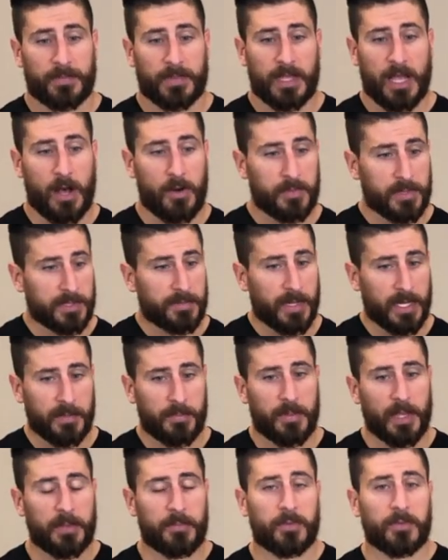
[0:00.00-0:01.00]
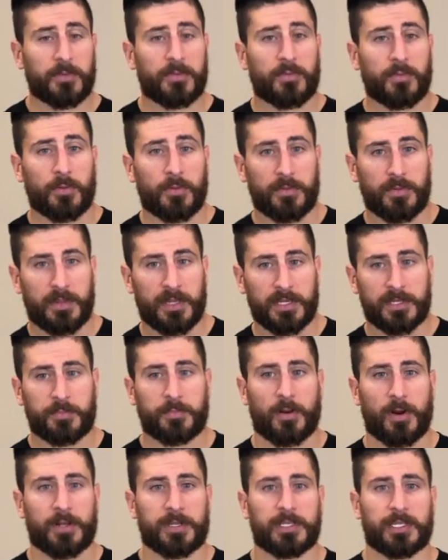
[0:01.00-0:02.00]
help as many people through this
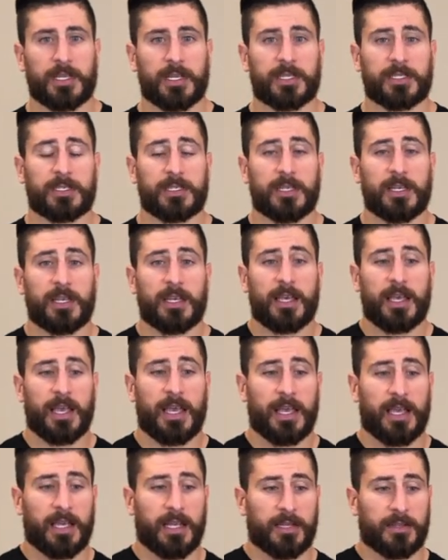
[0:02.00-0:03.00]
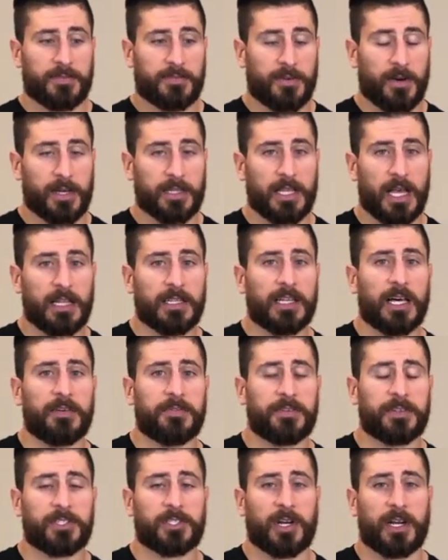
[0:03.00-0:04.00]
process and find that
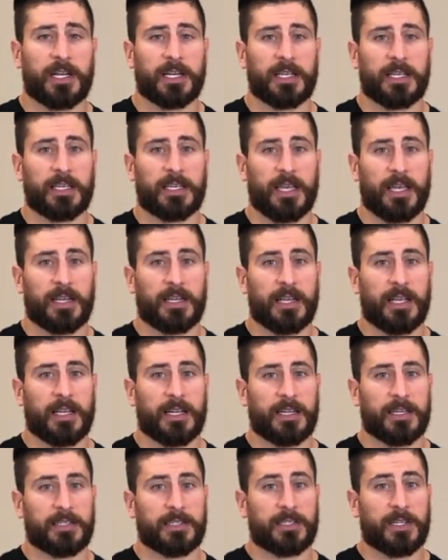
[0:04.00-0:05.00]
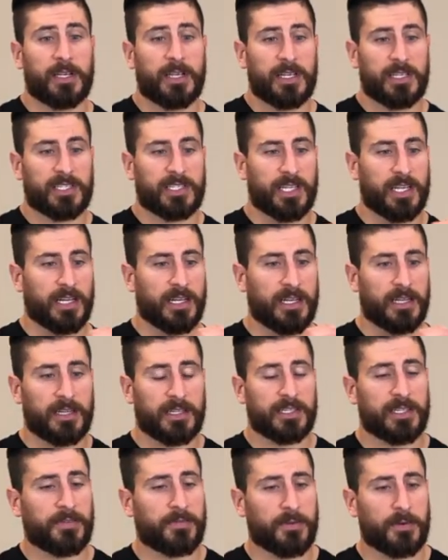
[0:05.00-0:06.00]
love for training again and see it in
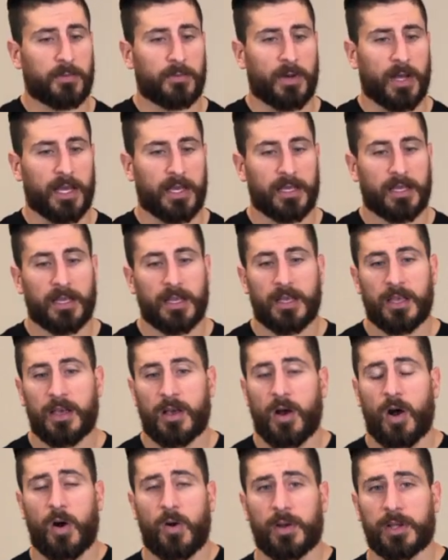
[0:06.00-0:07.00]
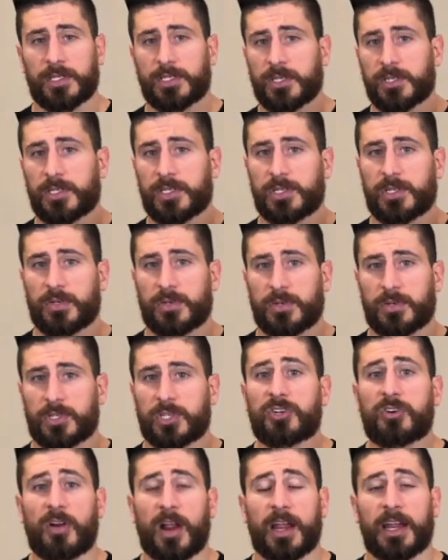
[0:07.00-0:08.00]
a different way. I always used to
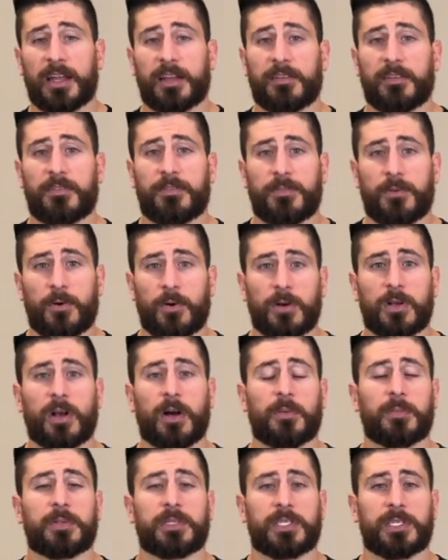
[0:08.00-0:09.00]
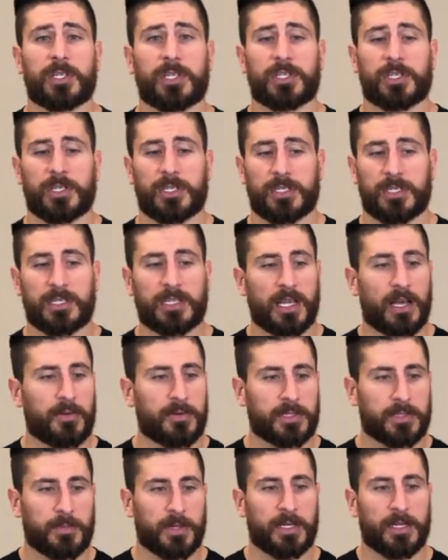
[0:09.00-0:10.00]
train for competitions. That
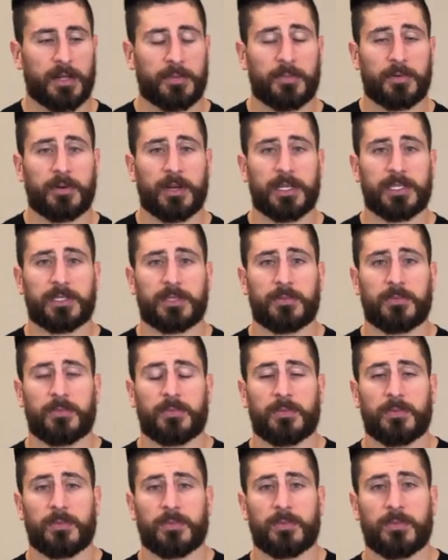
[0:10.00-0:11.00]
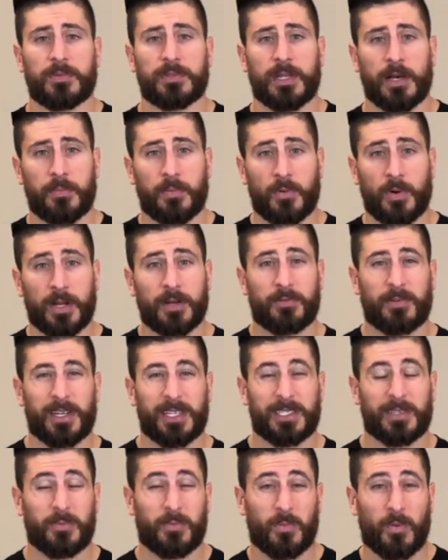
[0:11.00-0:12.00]
was my number one
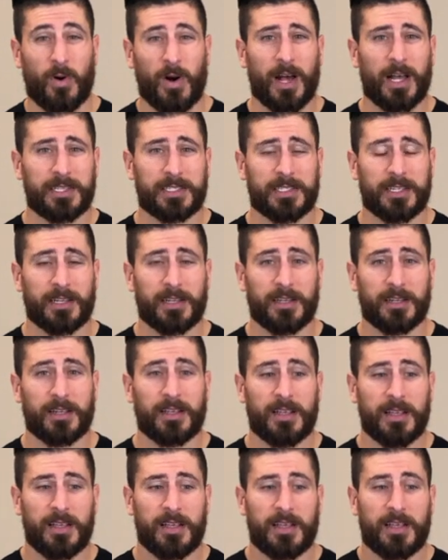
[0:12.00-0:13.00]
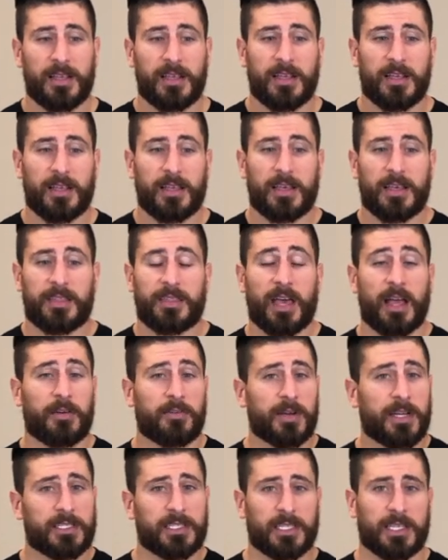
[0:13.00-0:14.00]
reason why I did it. That
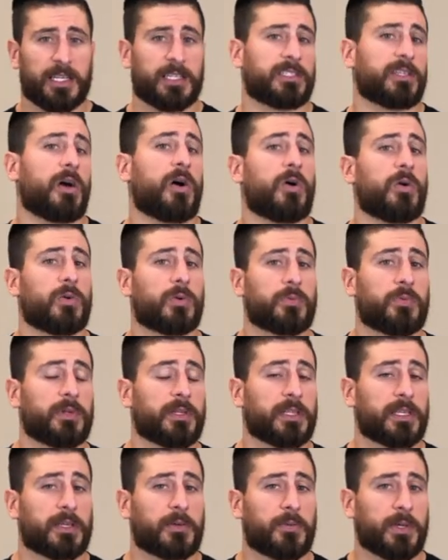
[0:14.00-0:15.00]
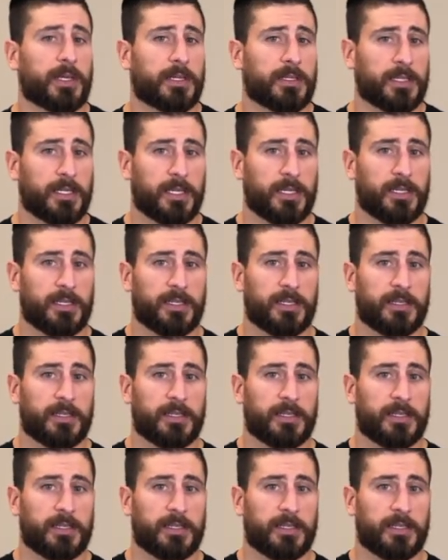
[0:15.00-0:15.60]
reason gets old really quickly.